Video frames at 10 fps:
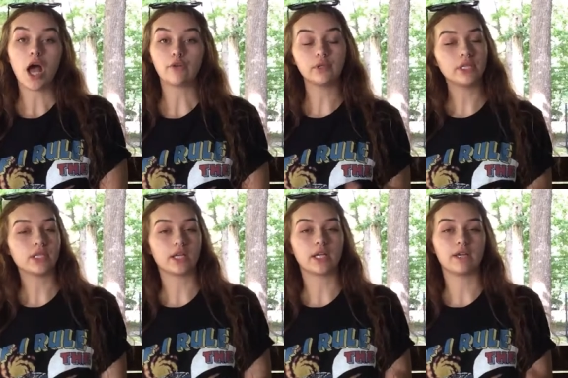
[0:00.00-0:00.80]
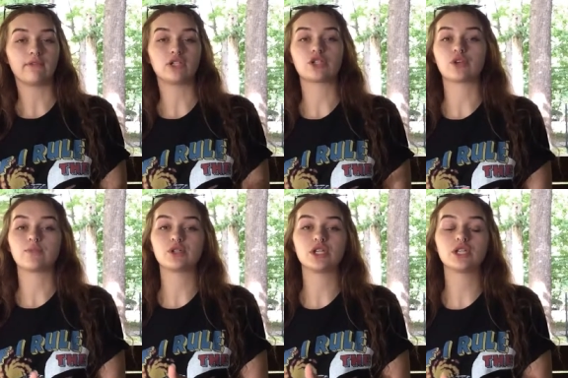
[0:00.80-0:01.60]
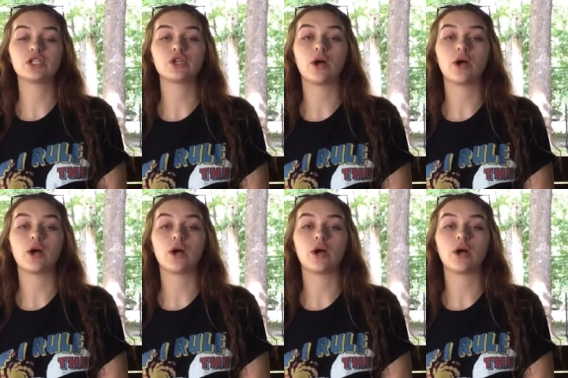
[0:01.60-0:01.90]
I really suck at giving descriptions,